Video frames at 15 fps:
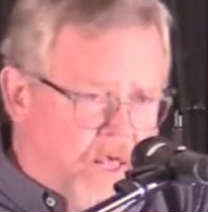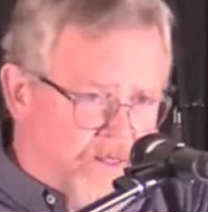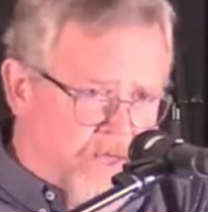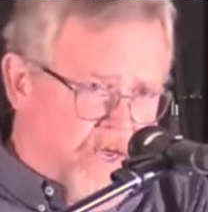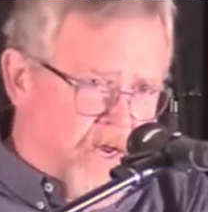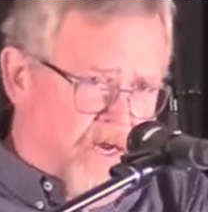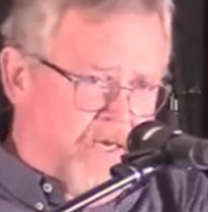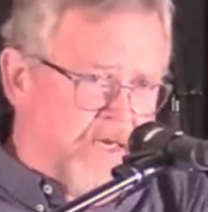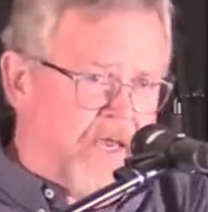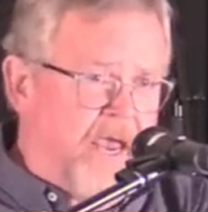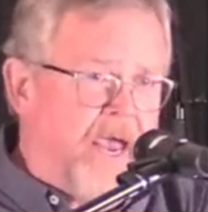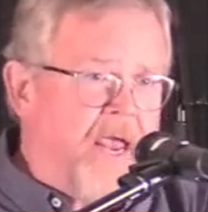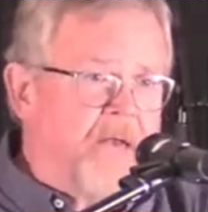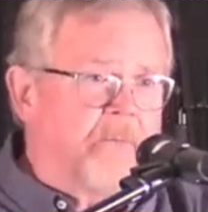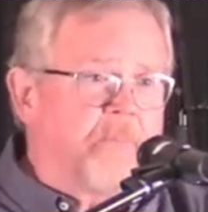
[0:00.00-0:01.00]
They
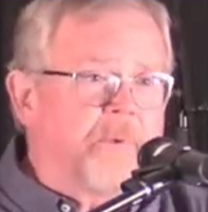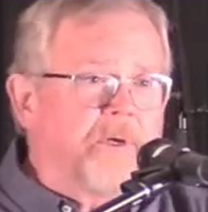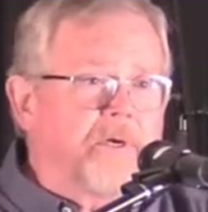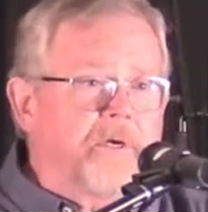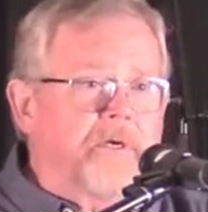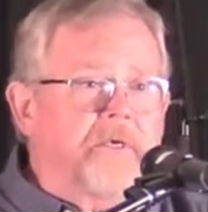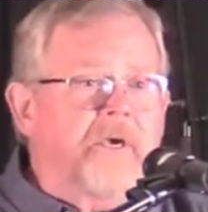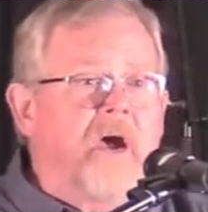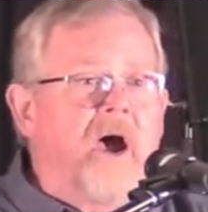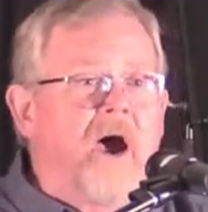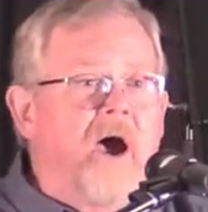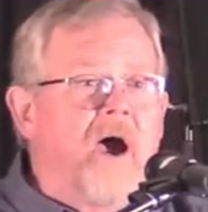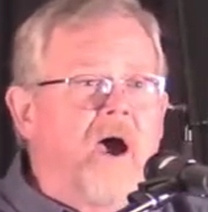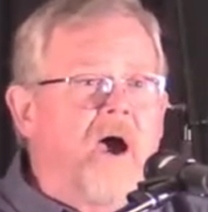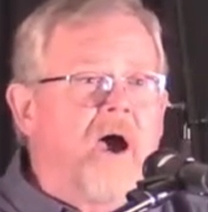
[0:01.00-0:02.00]
can
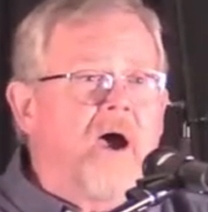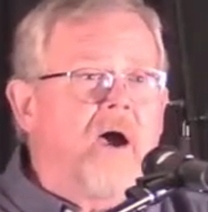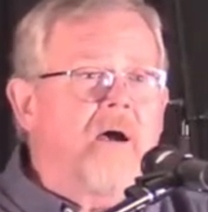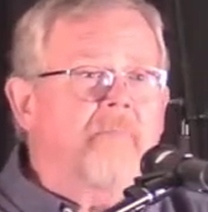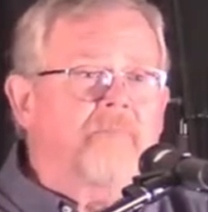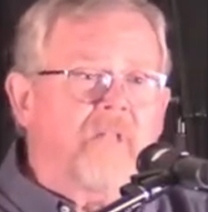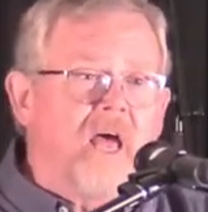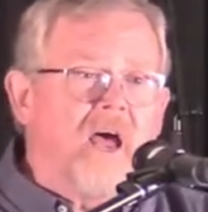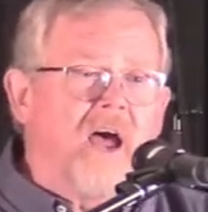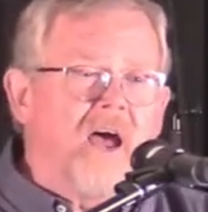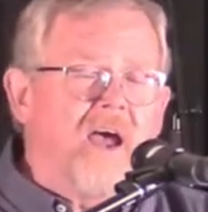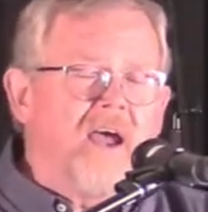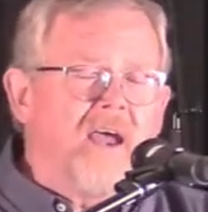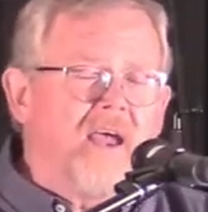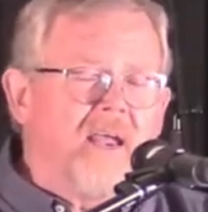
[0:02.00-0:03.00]
become
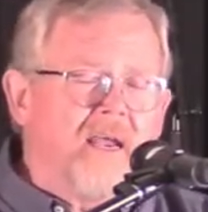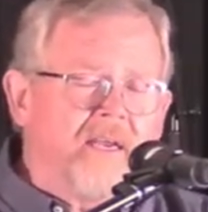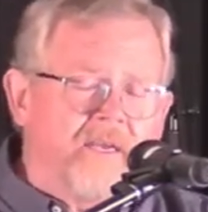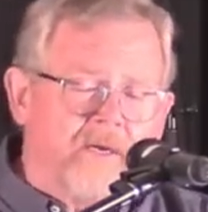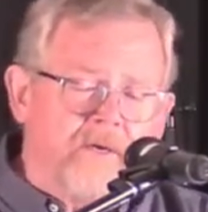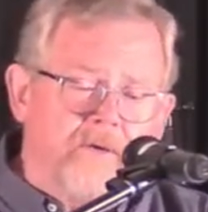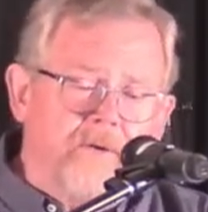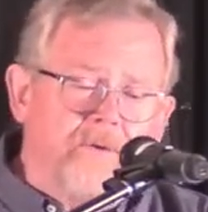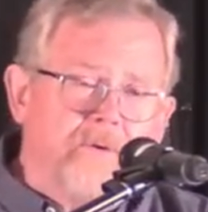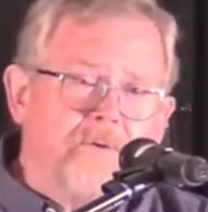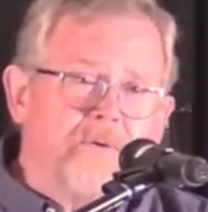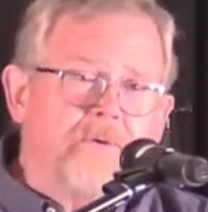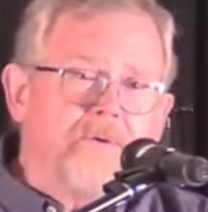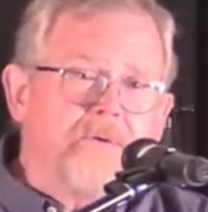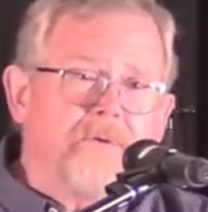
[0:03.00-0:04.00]
like
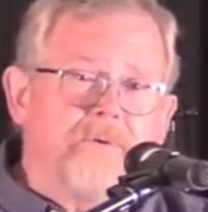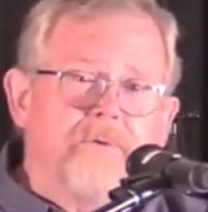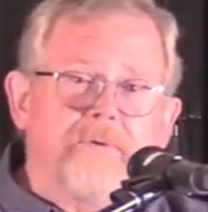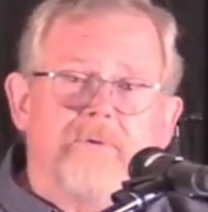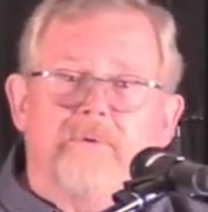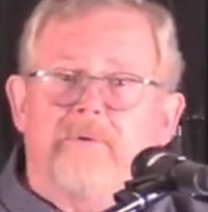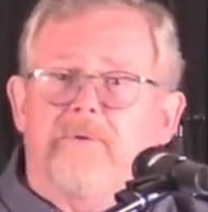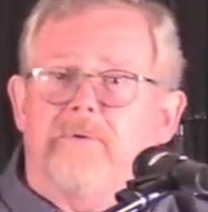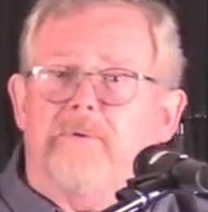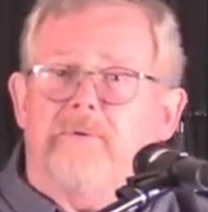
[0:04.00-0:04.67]
you.